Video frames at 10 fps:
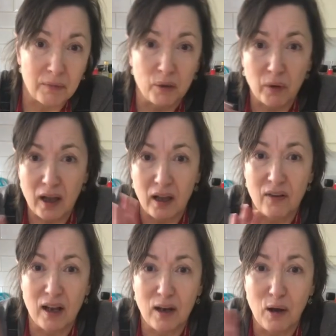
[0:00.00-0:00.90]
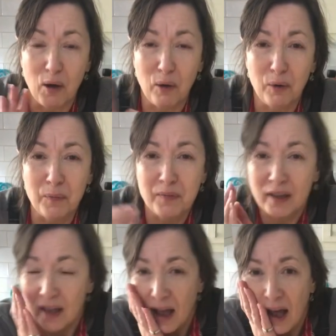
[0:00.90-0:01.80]
me a wave, hello.
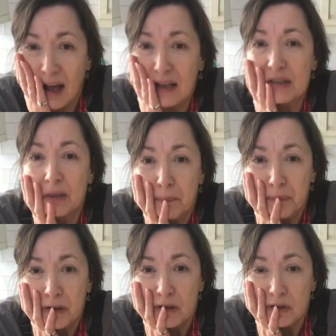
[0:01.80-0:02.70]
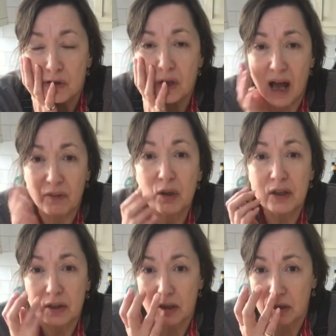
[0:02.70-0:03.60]
And have a look
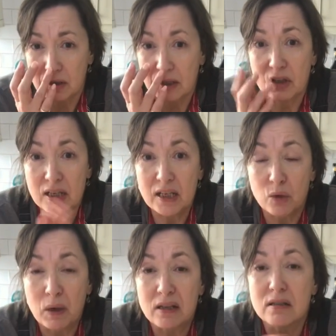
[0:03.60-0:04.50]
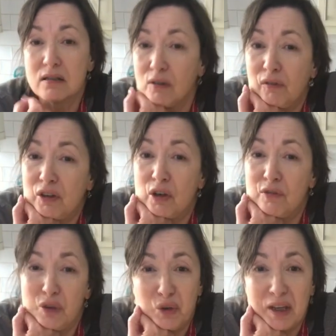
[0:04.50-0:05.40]
at the Nina West video
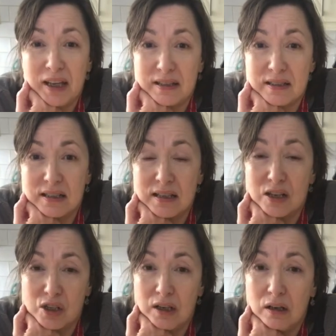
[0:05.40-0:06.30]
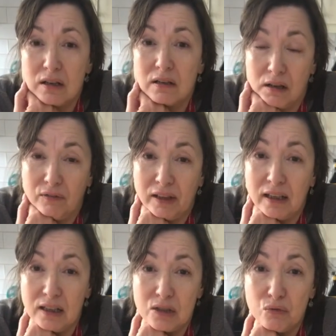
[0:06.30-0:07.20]
for your kids. It's actually lovely.
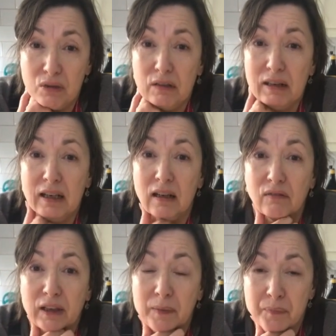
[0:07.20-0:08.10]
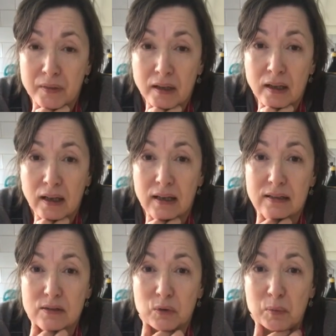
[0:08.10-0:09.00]
It is really, really lovely.
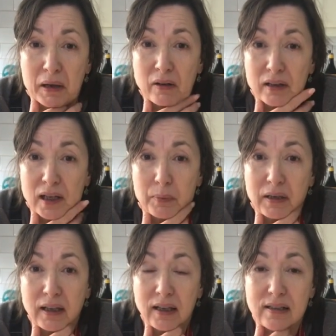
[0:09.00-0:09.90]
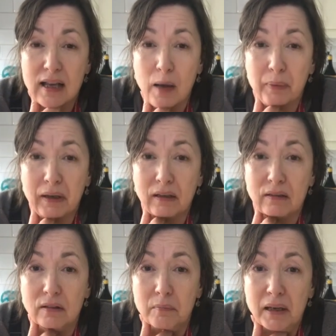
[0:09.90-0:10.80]
It's all about keeping kids happy
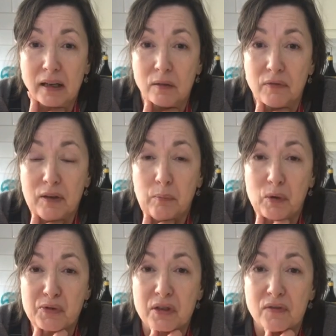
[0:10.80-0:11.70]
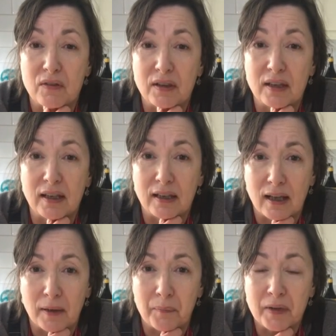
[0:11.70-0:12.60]
and making them feel positive and everything.
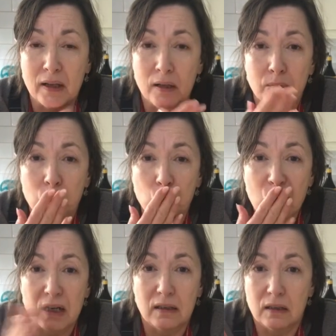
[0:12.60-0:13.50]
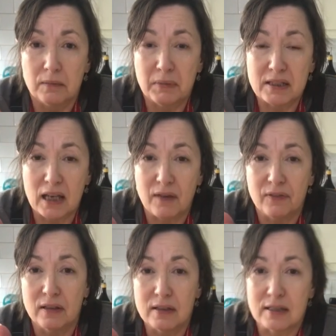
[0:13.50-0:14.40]
Be safe.
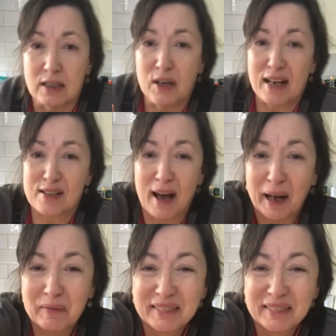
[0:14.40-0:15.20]
See you next time.